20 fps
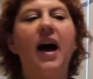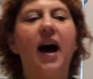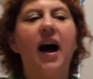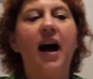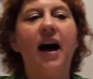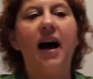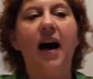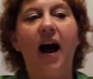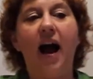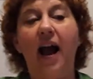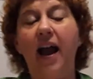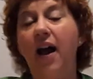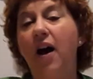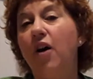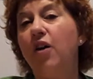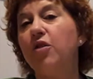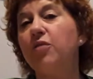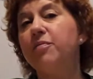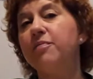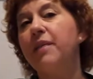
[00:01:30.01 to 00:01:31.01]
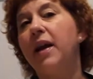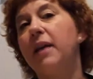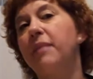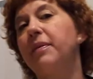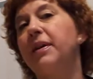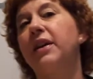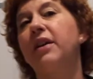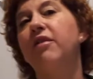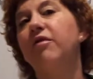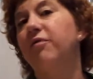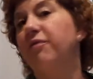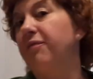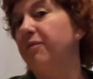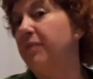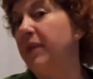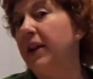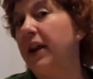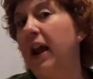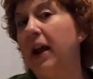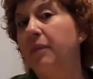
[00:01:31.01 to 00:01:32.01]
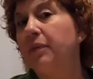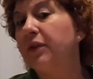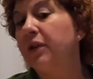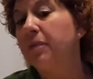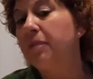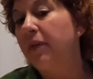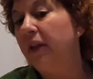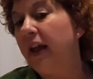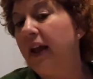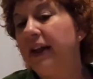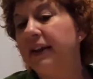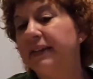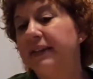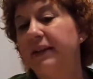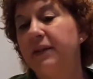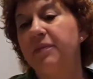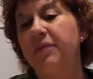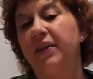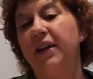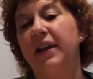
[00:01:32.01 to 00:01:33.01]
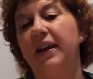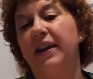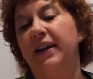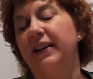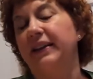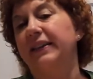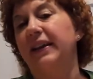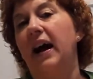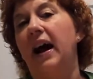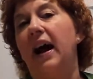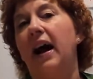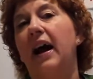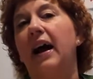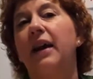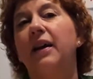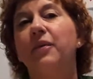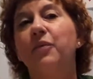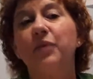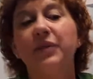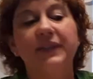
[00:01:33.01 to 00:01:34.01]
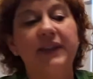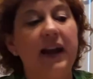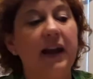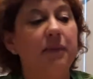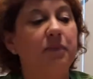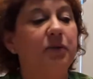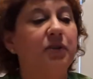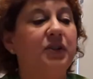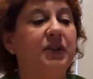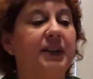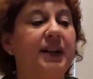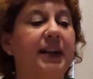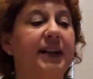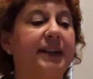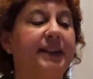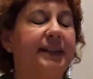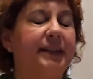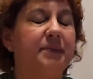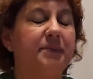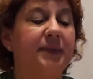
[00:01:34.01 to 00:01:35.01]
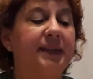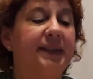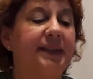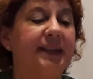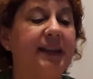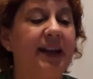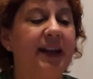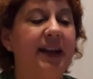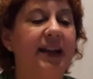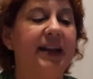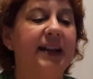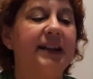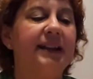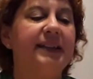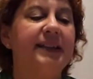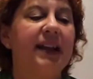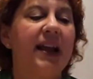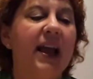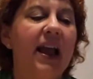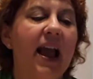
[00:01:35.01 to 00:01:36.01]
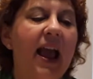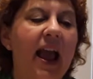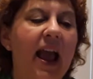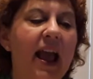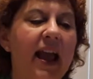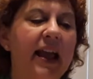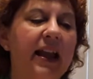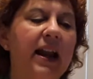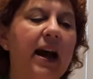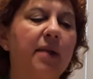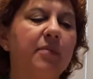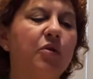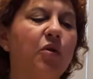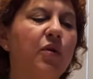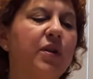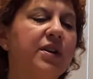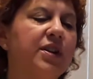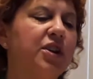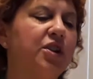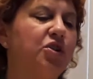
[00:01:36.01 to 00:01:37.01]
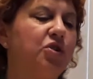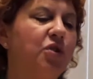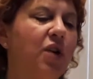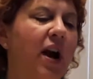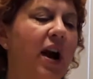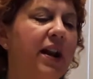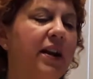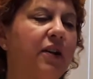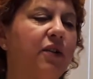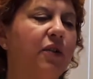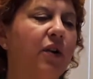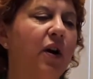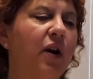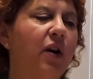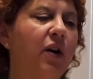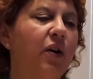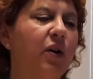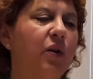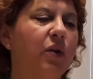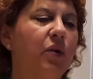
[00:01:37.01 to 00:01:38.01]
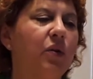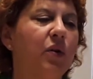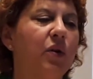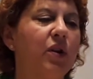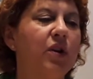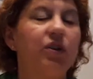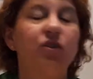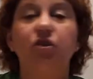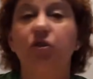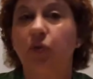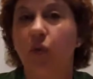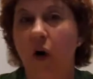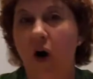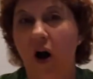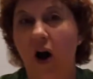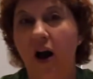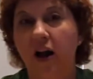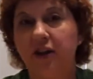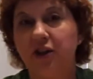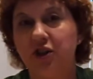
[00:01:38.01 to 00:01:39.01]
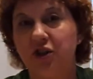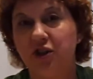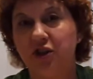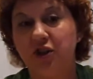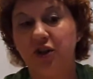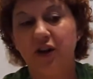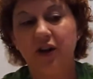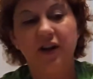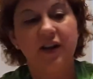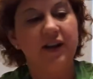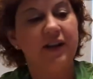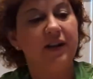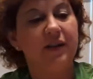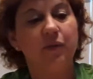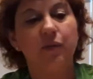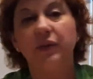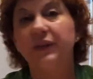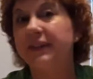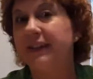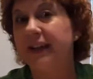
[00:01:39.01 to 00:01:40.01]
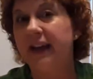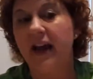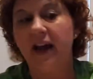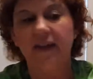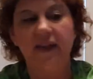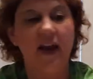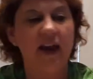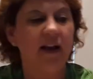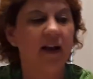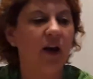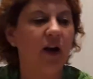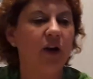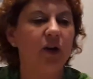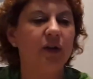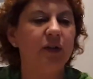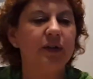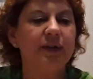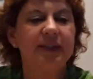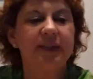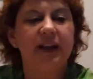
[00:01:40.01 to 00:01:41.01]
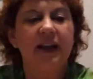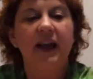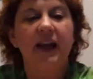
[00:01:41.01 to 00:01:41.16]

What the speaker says: I hope maybe you've been able to plant some things. I was able to get some seeds. And I'm going to try to grow squash. We'll see how that goes.